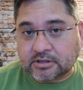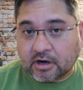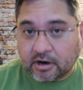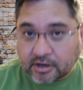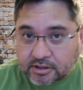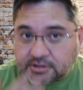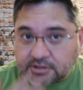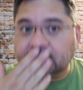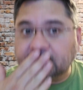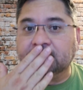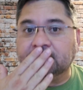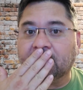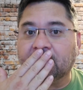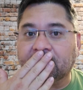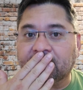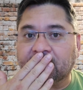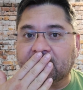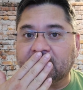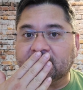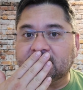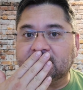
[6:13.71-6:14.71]
Sorry, excuse my
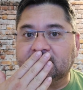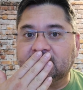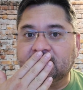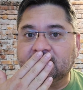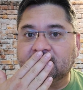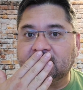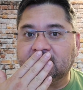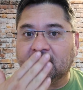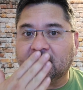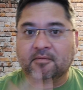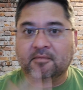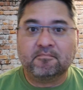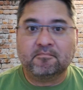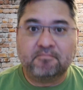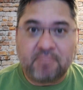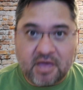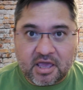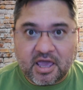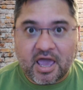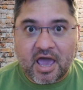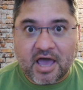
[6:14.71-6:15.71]
French.
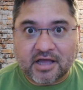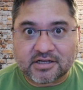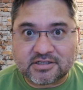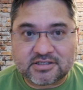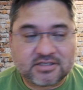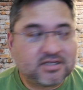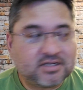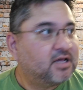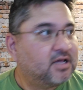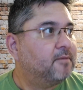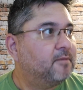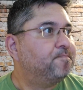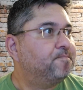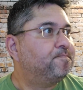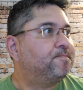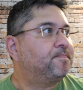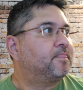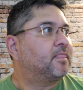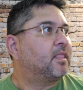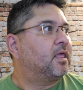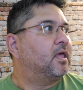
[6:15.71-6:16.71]
BS.
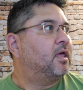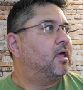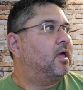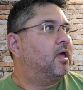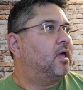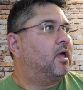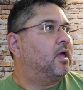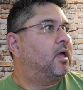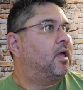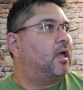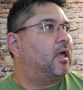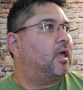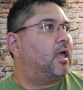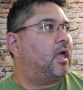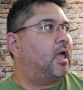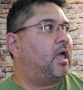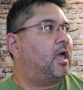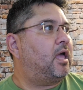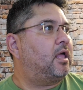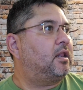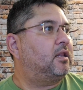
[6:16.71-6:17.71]

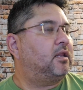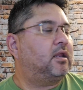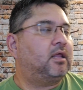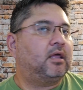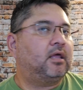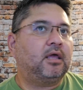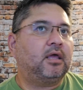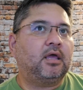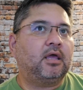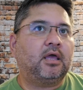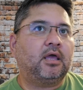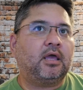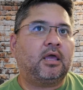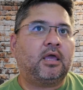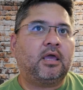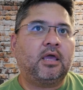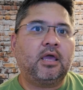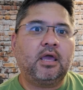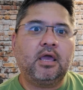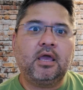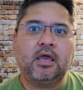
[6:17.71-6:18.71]
And
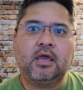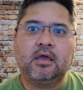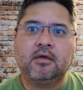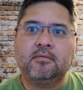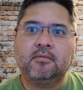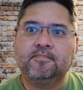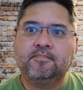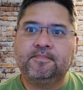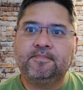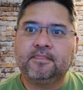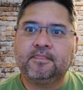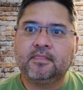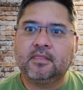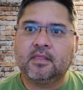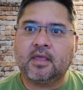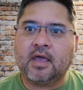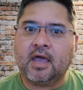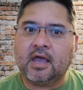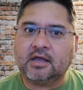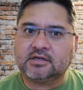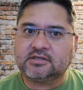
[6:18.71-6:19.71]
he
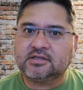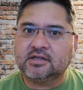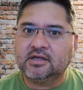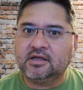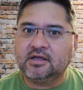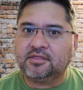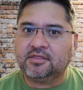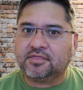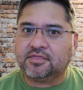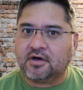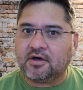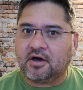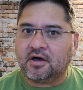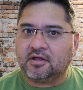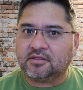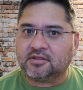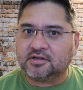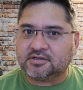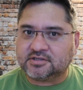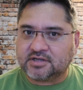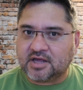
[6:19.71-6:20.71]
actually
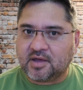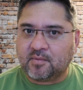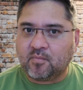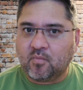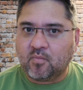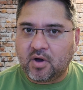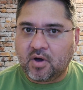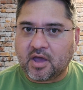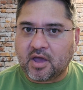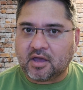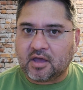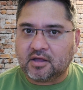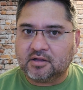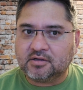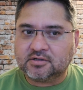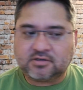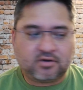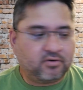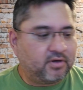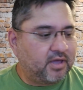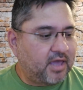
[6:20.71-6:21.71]
thought the same way.
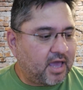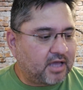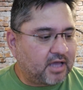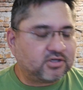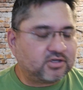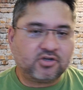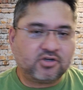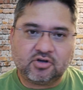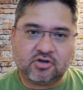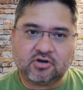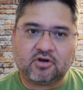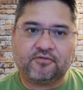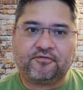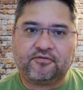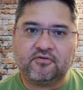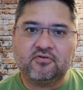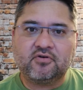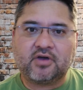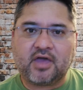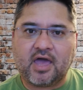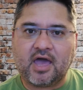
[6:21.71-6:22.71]
So he actually took a
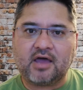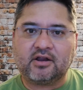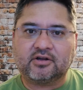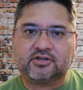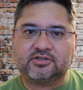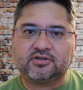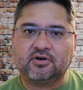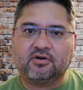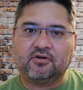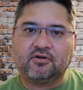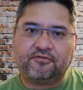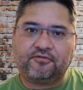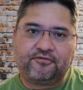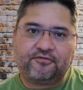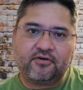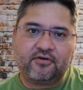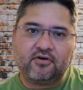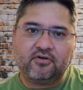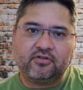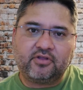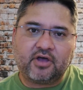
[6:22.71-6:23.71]
full can of soda,
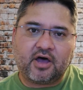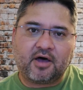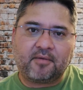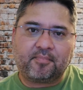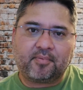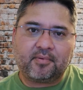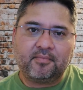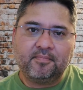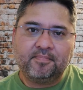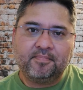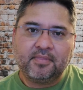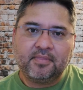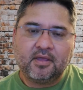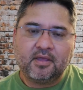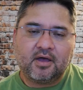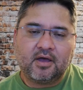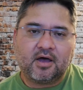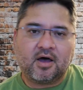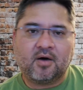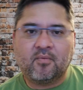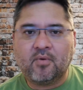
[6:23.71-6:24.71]
filled up
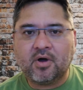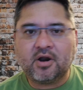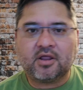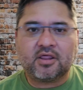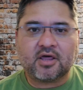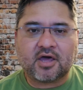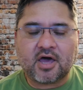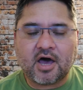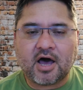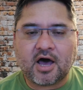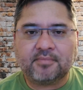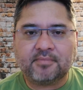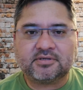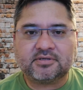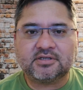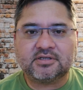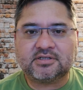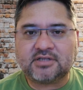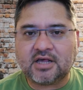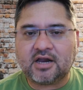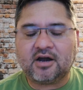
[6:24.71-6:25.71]
uh, one of the
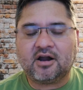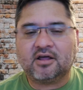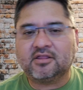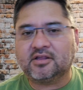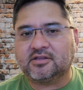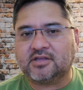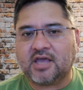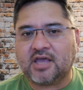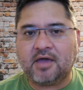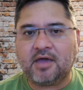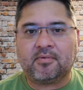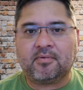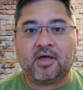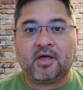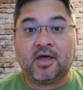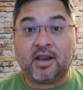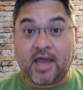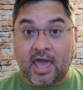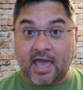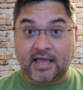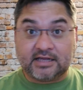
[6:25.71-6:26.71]
cups, set it on the table,
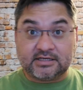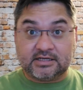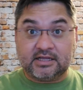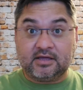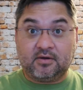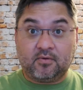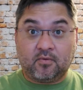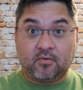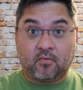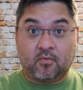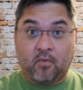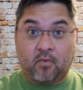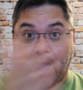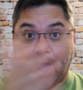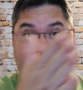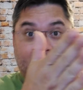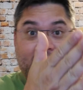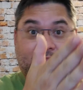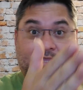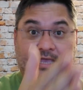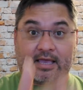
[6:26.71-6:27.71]
and actually
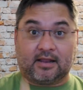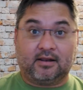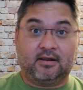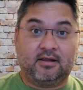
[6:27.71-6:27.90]
whacked it.